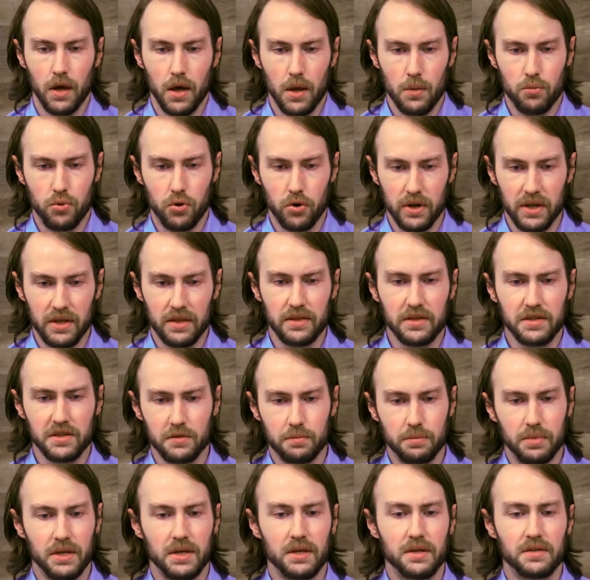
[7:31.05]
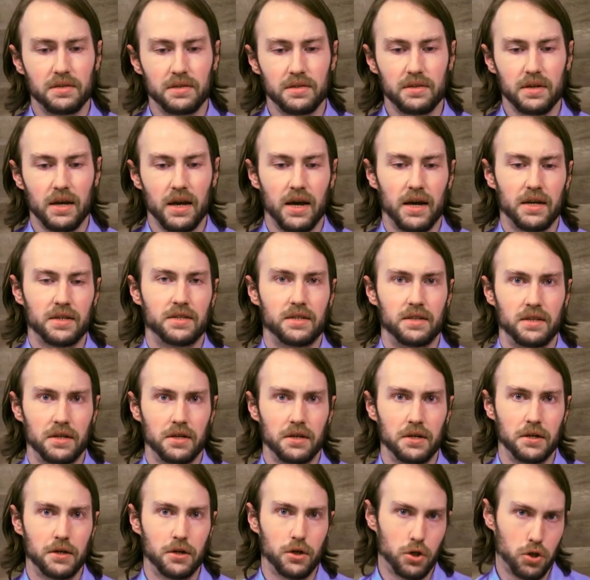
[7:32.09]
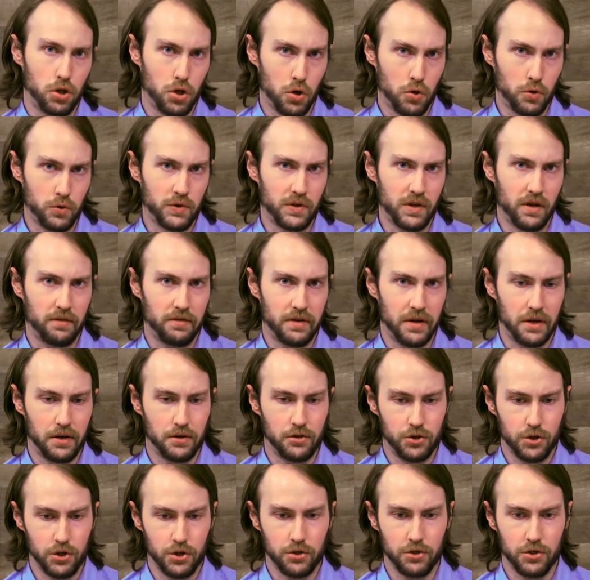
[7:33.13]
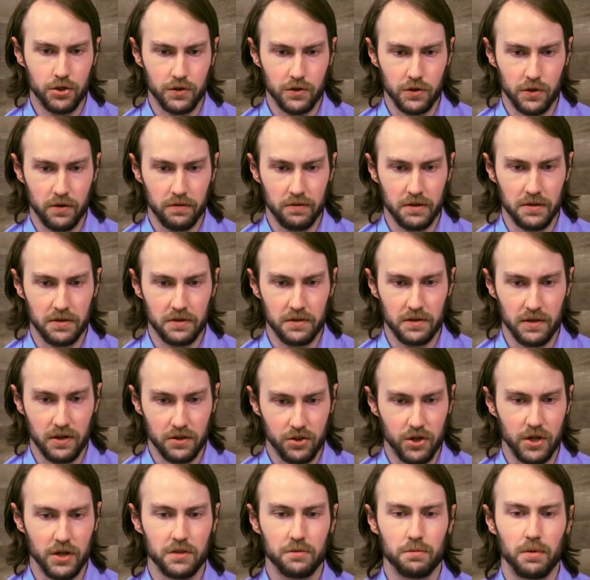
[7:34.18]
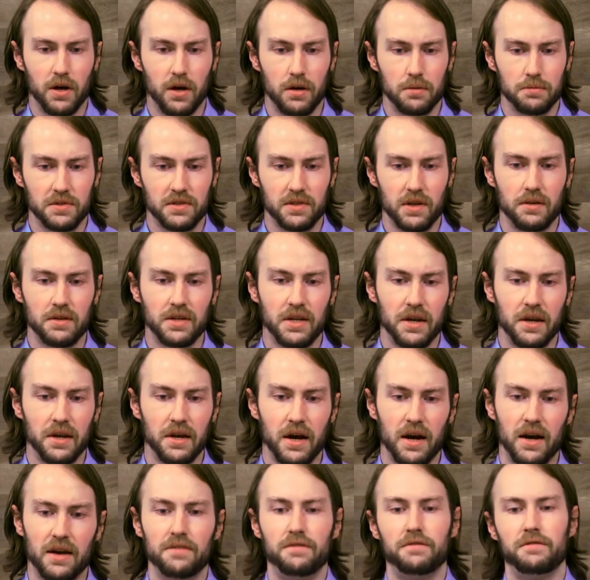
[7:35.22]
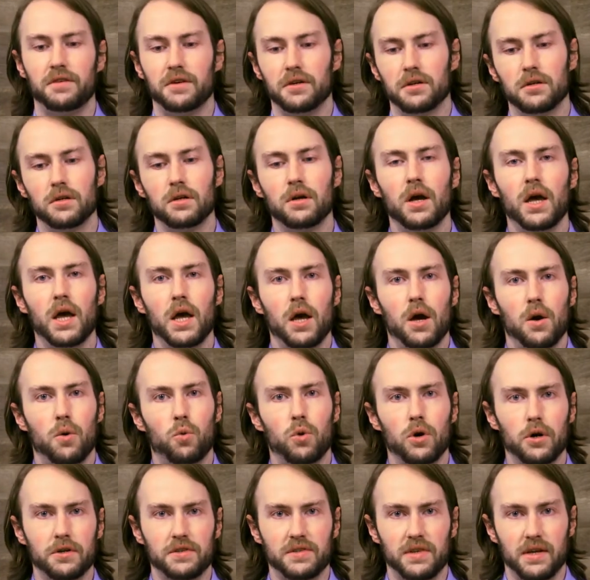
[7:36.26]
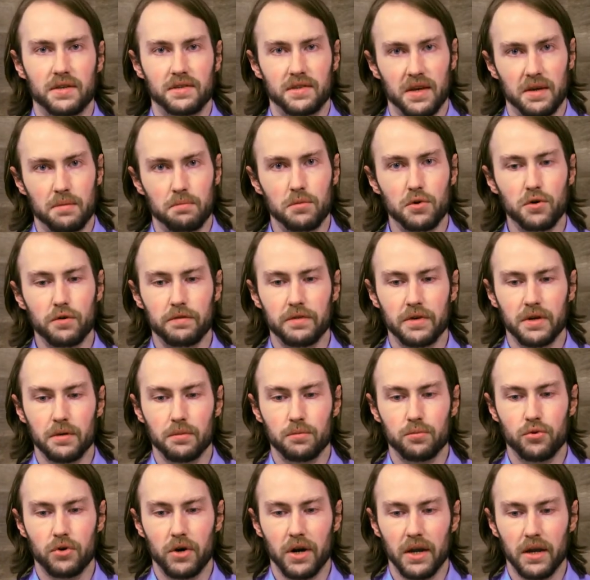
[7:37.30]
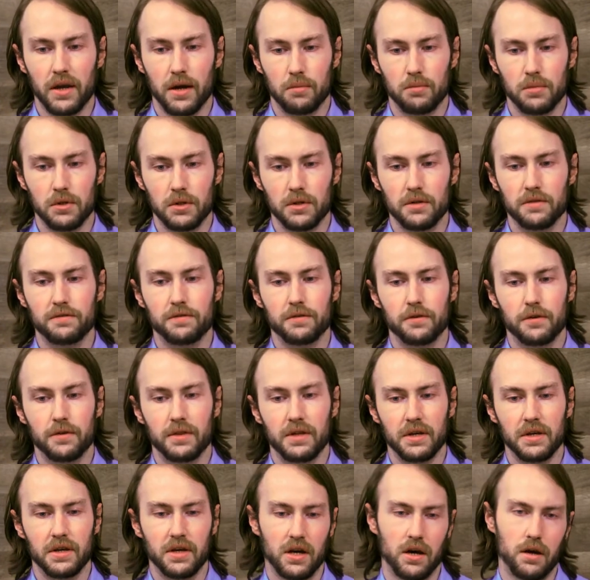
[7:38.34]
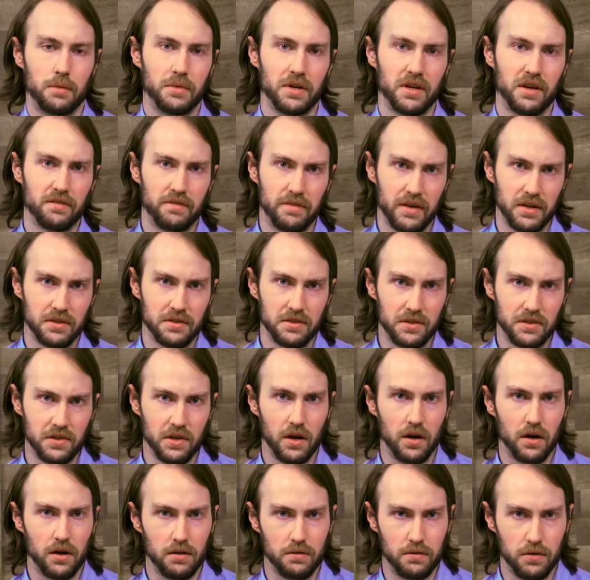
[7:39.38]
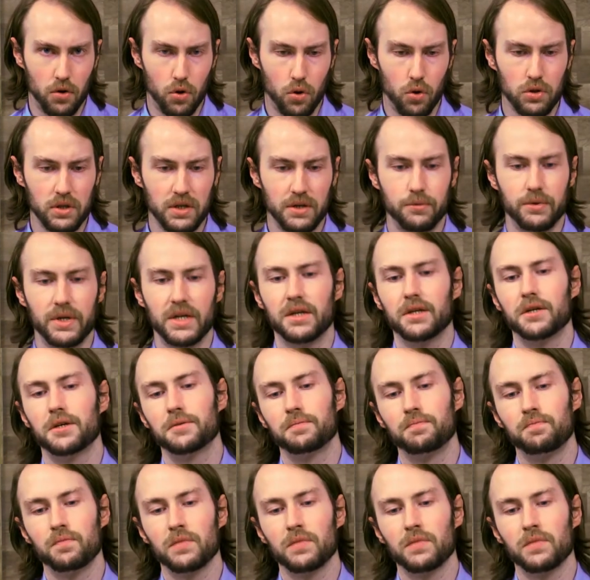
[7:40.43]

Putting this piece at the close of a church service such as Palm Sunday, I feel, works as a moving preamble for the coming events of Holy Week.